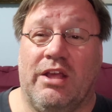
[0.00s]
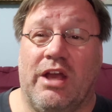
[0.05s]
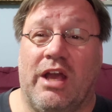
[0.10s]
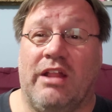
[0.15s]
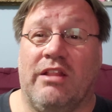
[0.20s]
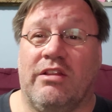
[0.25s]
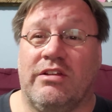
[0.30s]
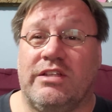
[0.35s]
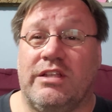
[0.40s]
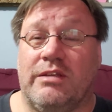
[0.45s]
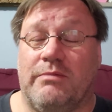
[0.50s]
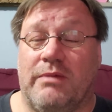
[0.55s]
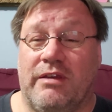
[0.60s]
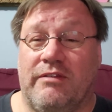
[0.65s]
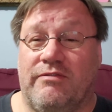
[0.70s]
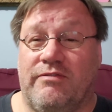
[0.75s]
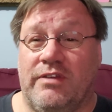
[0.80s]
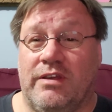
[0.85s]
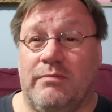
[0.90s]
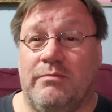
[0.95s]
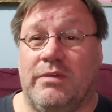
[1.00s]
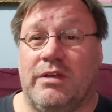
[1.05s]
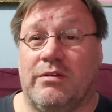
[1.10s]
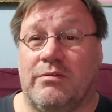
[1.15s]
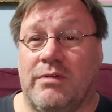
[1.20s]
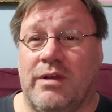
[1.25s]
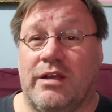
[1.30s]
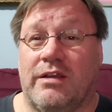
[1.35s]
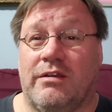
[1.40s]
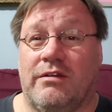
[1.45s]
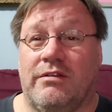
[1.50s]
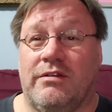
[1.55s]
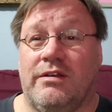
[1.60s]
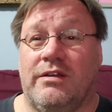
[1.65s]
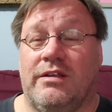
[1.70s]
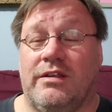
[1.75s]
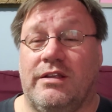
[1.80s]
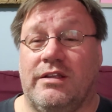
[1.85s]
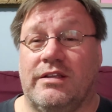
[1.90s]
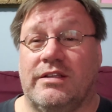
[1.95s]
looked at my Fitbit record
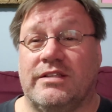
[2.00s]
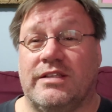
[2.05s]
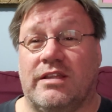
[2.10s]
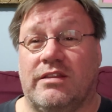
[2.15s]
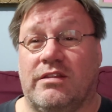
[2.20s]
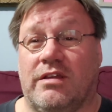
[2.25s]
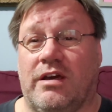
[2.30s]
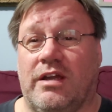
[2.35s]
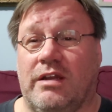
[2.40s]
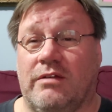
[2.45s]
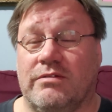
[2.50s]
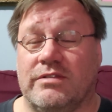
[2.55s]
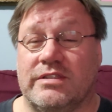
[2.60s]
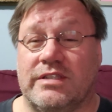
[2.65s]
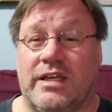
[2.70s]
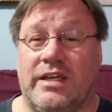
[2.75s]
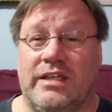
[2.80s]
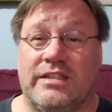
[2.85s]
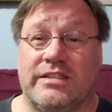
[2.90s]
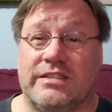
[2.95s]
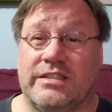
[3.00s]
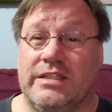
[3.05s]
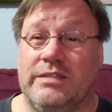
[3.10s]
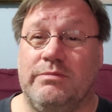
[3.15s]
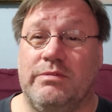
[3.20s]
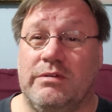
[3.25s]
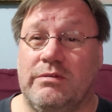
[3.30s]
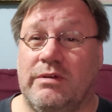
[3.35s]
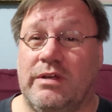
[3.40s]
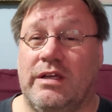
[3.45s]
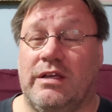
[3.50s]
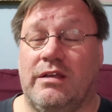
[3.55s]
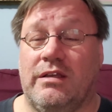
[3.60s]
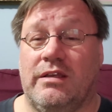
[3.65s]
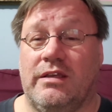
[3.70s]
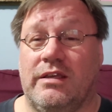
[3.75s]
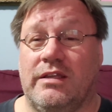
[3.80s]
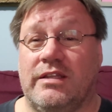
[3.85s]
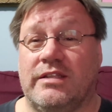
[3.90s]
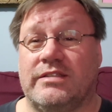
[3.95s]
because I thought I was kind of sleeping well,
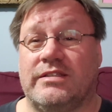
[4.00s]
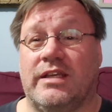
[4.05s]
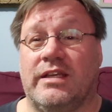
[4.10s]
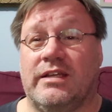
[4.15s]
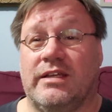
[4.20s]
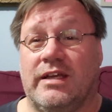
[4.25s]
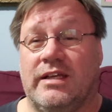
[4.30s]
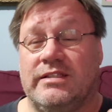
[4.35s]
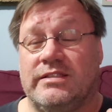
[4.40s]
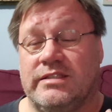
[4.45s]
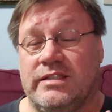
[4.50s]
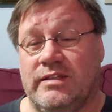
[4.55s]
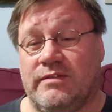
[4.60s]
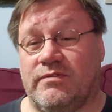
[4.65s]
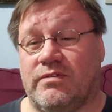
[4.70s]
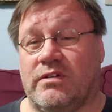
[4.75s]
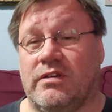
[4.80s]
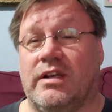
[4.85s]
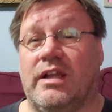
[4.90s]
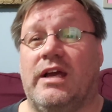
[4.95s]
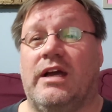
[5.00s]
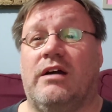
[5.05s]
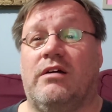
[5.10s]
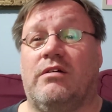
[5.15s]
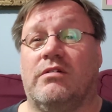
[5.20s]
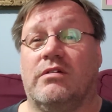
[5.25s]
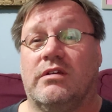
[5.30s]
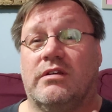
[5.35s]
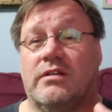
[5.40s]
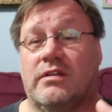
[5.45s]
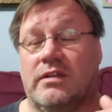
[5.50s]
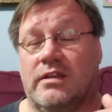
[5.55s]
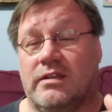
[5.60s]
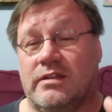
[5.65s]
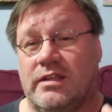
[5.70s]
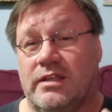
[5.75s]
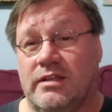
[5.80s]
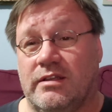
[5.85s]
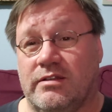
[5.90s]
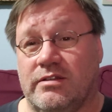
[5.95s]
and it's like I sleep for an hour, and
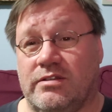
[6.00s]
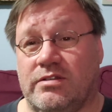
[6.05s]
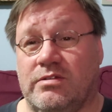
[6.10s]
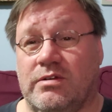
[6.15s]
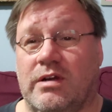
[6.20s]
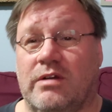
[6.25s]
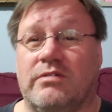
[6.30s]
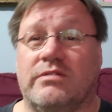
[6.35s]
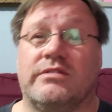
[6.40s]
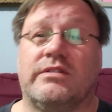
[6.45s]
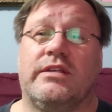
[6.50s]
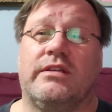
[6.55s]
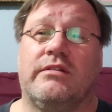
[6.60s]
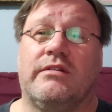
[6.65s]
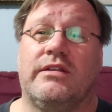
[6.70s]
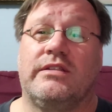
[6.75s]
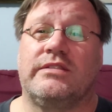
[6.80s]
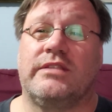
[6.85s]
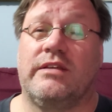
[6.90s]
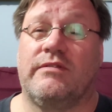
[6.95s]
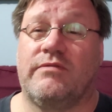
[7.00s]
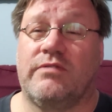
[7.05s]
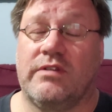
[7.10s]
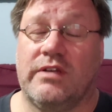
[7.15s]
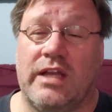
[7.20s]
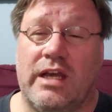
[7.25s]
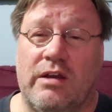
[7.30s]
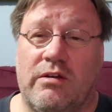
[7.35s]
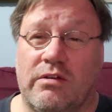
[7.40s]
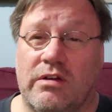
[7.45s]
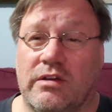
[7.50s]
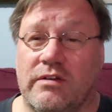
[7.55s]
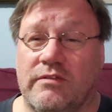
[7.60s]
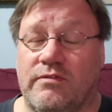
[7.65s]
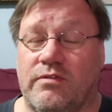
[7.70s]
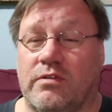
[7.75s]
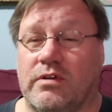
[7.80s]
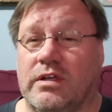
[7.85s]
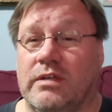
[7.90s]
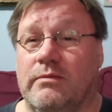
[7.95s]
then 2 hours later I slept for an hour and
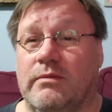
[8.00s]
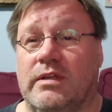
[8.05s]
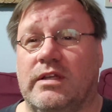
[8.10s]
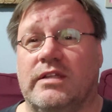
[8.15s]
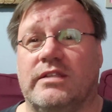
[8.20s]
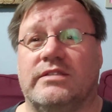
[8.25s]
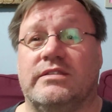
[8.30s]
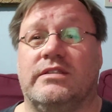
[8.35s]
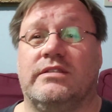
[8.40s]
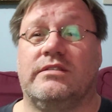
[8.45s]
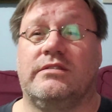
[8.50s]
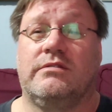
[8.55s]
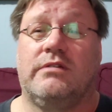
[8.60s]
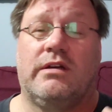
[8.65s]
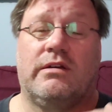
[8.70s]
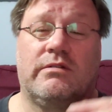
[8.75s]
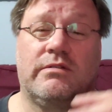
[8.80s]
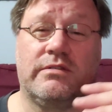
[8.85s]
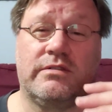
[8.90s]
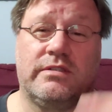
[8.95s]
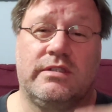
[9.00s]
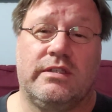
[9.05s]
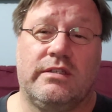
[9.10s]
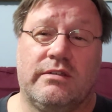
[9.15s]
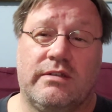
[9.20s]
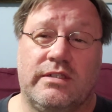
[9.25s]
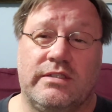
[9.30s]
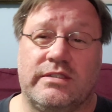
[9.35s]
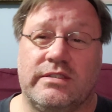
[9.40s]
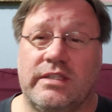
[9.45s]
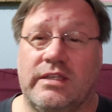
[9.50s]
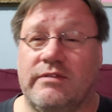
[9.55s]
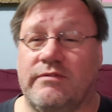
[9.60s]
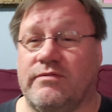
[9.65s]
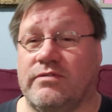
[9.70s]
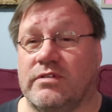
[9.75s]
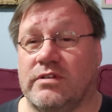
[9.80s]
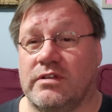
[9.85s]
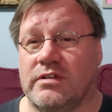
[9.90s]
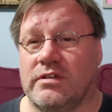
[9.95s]
40 minutes, and 2 hours later I slept
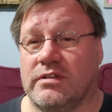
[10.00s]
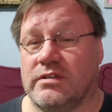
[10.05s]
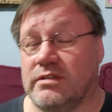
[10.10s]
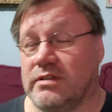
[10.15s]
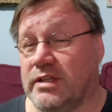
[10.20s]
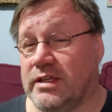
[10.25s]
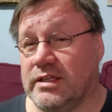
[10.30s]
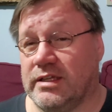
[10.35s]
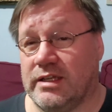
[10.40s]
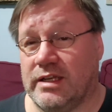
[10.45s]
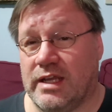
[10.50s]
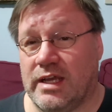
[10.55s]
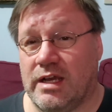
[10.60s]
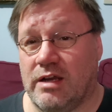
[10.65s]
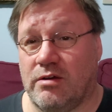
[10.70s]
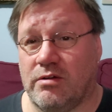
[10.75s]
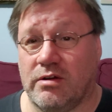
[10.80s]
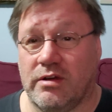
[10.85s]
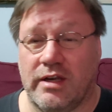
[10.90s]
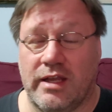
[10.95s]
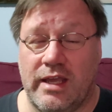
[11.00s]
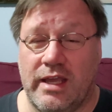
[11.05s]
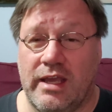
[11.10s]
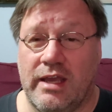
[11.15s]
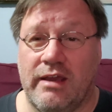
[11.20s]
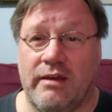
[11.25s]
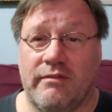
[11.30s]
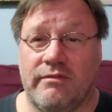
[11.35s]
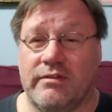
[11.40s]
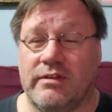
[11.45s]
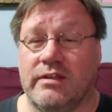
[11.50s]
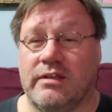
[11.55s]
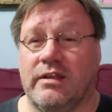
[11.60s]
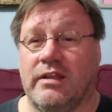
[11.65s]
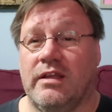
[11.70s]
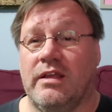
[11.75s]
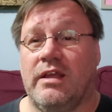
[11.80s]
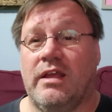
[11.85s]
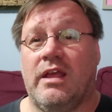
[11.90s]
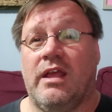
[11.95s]
for like an hour and a half, and
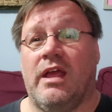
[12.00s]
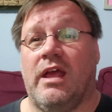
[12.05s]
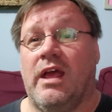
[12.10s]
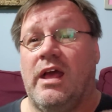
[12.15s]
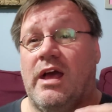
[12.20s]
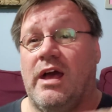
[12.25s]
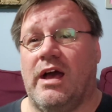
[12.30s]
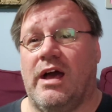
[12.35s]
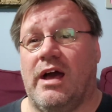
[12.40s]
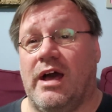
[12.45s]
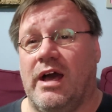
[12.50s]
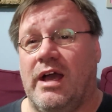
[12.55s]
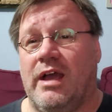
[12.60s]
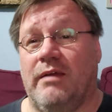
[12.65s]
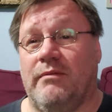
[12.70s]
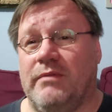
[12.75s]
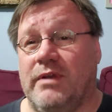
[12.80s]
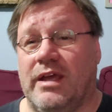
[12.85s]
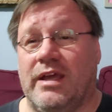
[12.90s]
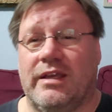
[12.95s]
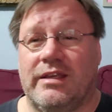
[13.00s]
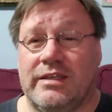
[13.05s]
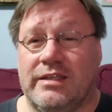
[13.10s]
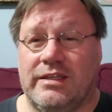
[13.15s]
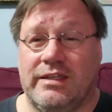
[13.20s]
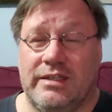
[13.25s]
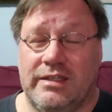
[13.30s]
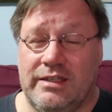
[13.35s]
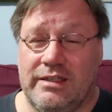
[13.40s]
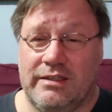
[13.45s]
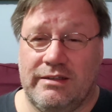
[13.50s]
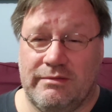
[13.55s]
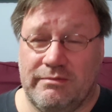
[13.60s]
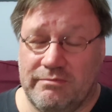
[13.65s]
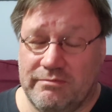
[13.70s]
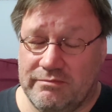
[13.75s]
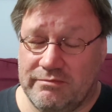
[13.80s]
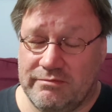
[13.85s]
I'm not getting